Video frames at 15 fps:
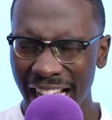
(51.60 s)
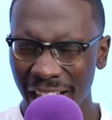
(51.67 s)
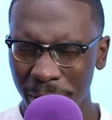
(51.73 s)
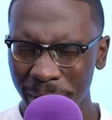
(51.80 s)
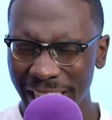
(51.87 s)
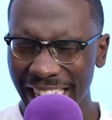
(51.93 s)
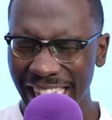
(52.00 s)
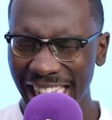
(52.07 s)
Harry
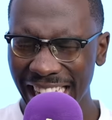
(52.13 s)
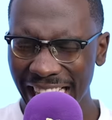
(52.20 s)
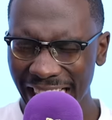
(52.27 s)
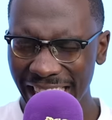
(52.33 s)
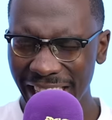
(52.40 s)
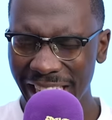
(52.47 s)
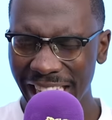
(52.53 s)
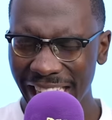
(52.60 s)
Kane, Harry
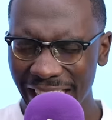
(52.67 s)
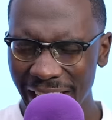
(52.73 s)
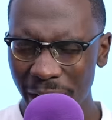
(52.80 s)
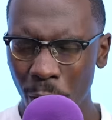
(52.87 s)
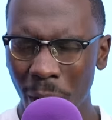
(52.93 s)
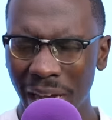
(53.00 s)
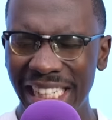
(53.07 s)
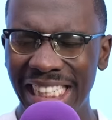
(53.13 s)
Kane,
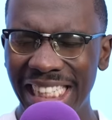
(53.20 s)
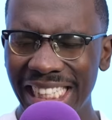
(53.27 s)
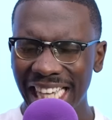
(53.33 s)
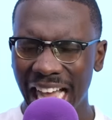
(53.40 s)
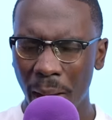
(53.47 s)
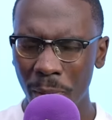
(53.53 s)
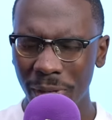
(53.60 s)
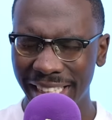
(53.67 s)
Lewa.
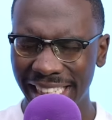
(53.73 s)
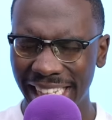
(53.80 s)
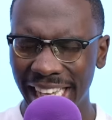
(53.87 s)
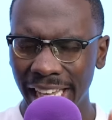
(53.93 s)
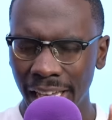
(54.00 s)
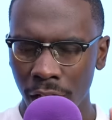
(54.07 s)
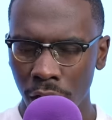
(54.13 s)
I'm going to say